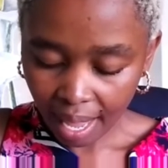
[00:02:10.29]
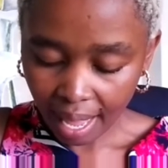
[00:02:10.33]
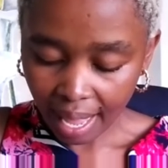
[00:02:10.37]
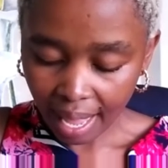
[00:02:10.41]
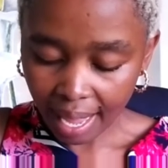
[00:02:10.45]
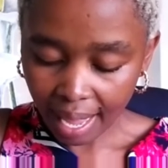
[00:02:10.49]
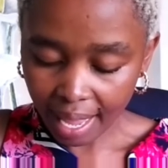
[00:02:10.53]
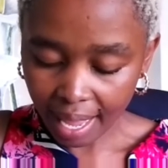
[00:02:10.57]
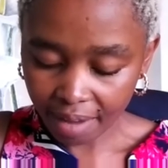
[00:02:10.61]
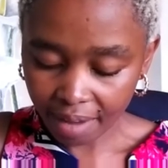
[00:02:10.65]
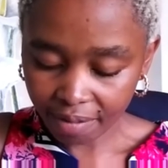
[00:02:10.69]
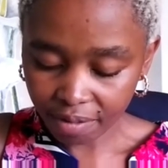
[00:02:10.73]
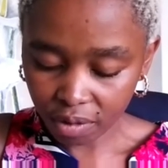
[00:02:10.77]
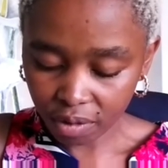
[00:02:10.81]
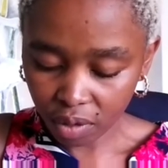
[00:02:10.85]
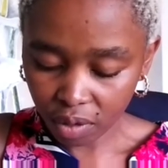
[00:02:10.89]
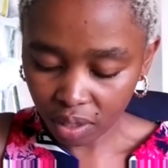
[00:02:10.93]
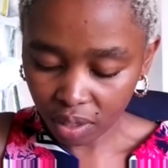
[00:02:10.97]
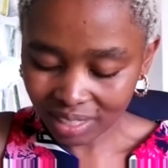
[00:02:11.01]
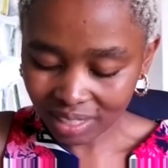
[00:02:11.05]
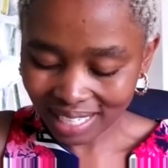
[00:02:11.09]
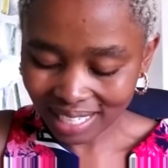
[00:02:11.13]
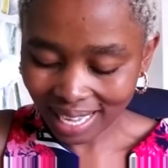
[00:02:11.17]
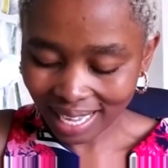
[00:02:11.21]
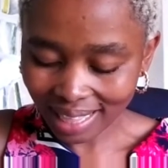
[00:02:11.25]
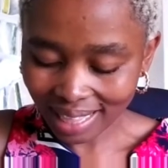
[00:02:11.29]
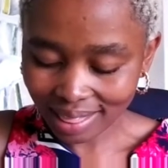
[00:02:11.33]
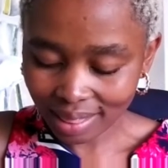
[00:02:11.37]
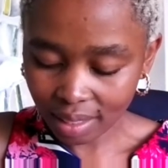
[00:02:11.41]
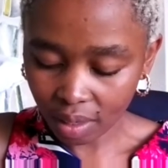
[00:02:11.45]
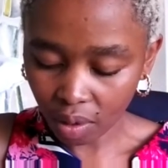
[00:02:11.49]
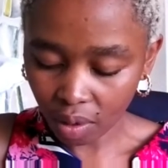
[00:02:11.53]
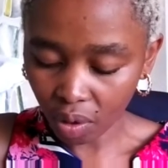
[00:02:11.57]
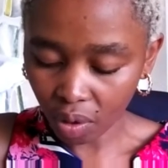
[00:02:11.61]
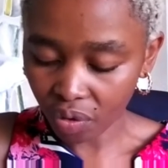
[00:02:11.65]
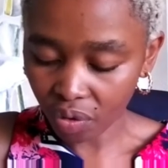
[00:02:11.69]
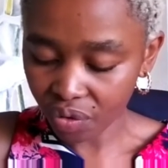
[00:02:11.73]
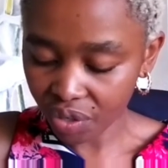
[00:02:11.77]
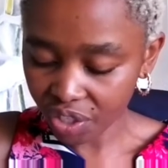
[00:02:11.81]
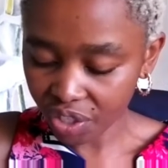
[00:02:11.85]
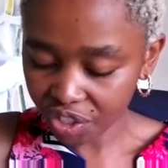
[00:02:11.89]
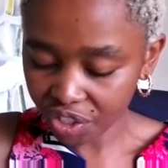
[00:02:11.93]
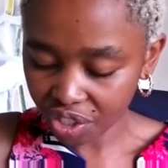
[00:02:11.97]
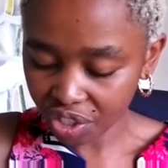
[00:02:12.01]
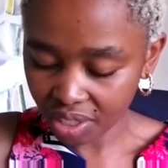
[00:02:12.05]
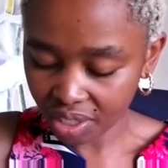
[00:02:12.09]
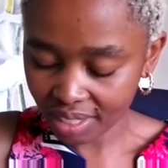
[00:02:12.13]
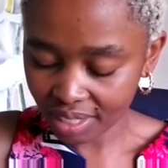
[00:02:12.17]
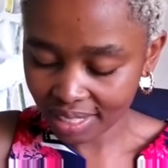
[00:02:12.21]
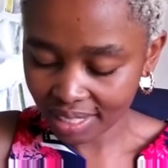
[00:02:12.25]
I have looked at the
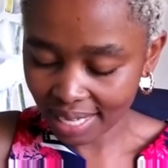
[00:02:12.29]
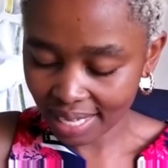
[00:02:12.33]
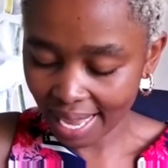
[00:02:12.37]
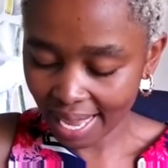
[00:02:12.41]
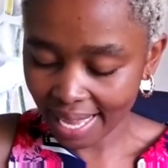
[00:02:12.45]
origins